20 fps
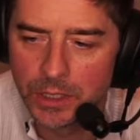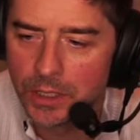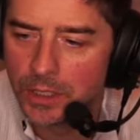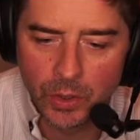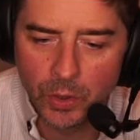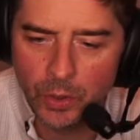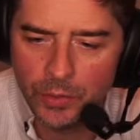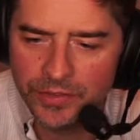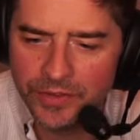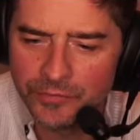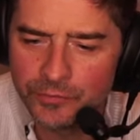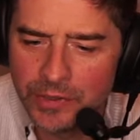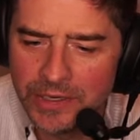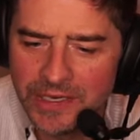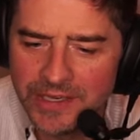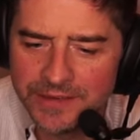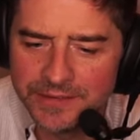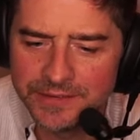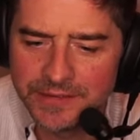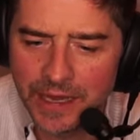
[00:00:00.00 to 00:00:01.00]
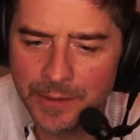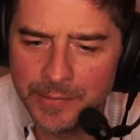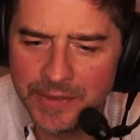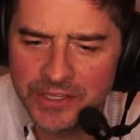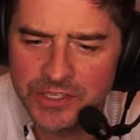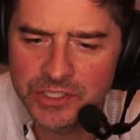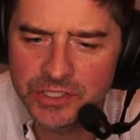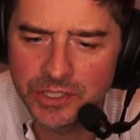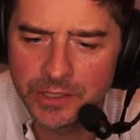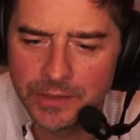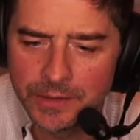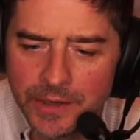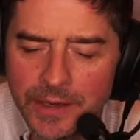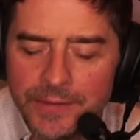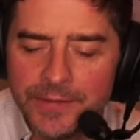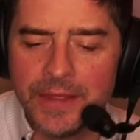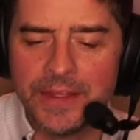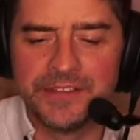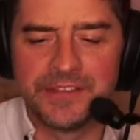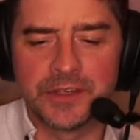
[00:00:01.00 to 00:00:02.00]
Oh, they're really damaged.
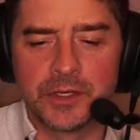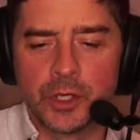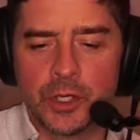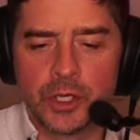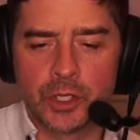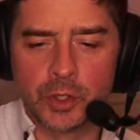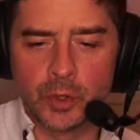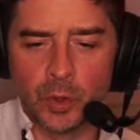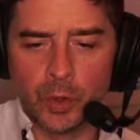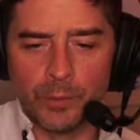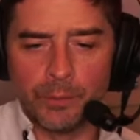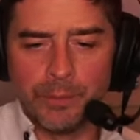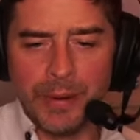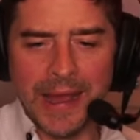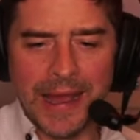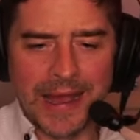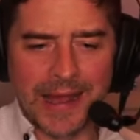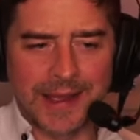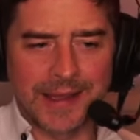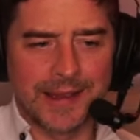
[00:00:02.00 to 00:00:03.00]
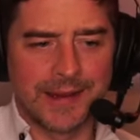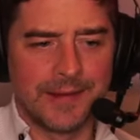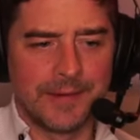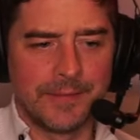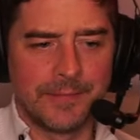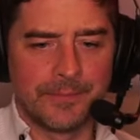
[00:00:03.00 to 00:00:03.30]
Is it going to go back?